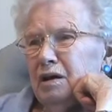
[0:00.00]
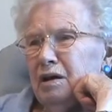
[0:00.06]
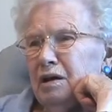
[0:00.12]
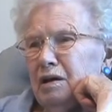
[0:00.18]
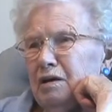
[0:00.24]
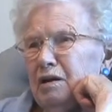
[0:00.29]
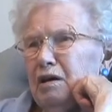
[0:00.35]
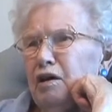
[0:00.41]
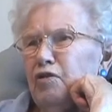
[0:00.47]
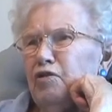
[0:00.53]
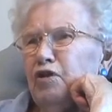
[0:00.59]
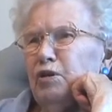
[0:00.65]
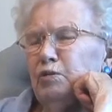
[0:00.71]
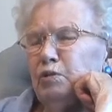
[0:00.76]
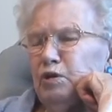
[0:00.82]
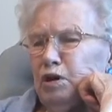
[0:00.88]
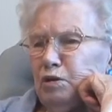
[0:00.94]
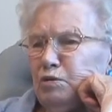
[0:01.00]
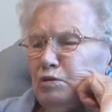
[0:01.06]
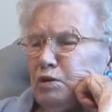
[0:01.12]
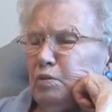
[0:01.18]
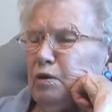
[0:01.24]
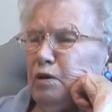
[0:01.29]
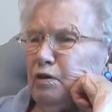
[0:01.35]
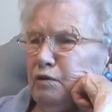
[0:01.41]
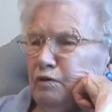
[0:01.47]
and then I think when he was
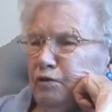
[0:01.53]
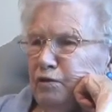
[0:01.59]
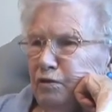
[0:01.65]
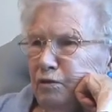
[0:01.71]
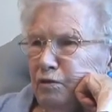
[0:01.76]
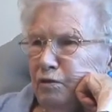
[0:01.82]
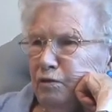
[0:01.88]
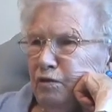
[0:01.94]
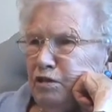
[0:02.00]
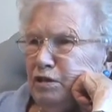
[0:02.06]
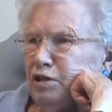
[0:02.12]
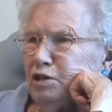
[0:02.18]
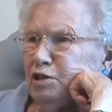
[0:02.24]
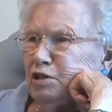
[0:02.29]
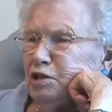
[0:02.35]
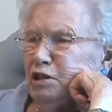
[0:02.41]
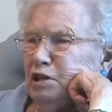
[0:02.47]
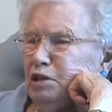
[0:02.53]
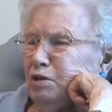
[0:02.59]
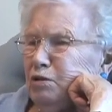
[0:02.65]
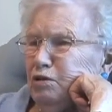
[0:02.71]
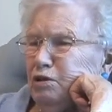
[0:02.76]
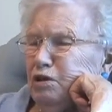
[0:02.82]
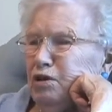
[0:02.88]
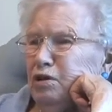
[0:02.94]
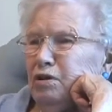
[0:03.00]
about 16 or
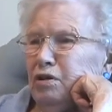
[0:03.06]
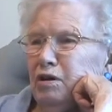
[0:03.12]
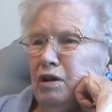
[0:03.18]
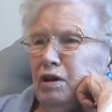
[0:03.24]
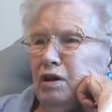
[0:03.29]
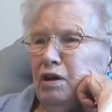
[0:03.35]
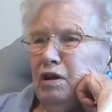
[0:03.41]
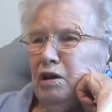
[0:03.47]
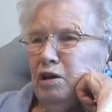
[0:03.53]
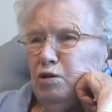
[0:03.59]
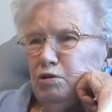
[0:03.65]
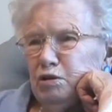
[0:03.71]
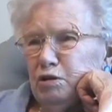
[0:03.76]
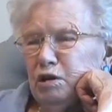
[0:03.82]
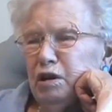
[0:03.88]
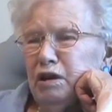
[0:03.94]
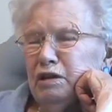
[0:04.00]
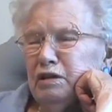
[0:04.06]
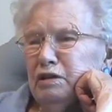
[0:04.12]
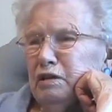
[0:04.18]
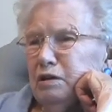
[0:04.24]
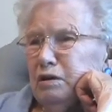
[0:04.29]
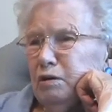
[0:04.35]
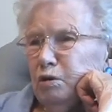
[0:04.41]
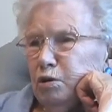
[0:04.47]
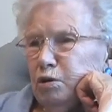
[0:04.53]
in there, he used to like to
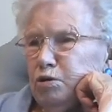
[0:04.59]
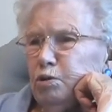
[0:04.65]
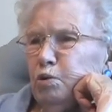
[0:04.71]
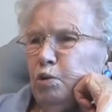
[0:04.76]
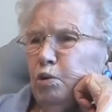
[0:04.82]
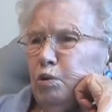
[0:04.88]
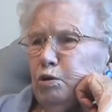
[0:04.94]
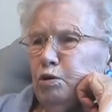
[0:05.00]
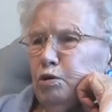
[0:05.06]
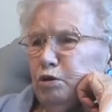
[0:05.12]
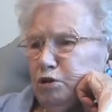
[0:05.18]
hold her.